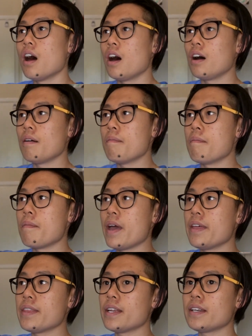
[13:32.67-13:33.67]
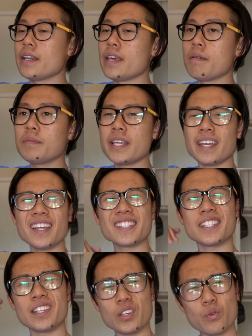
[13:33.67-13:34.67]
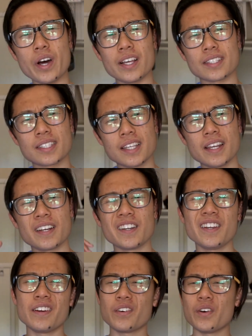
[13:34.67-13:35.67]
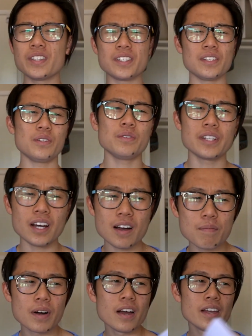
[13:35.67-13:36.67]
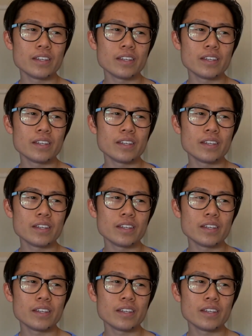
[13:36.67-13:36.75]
And then him taking it to the US and, you know, going to UW,